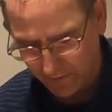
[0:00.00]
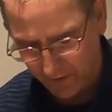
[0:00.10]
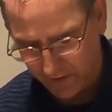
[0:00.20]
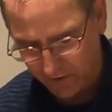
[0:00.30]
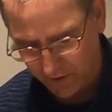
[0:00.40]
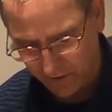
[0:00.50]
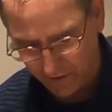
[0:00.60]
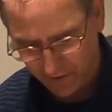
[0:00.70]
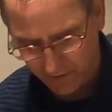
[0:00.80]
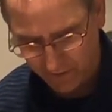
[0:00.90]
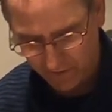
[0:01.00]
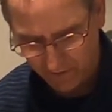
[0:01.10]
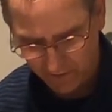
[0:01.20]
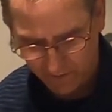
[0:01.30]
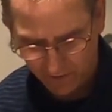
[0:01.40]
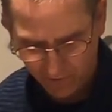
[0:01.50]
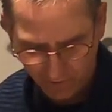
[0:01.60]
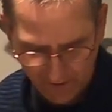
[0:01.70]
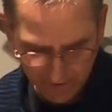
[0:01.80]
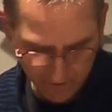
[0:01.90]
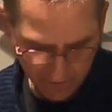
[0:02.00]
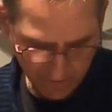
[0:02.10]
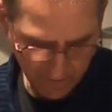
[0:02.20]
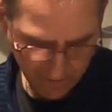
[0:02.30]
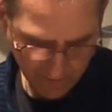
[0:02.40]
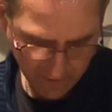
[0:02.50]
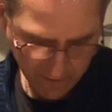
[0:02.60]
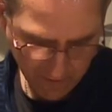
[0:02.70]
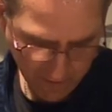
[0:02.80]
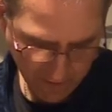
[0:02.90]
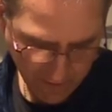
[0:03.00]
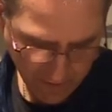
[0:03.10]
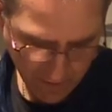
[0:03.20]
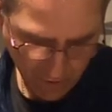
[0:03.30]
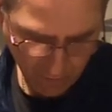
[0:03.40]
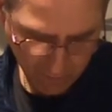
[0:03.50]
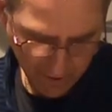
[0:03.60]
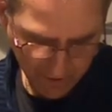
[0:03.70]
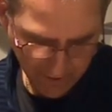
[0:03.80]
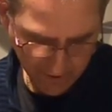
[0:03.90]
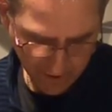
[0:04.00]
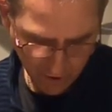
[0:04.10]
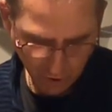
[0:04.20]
there's your, it's a Drennan number 3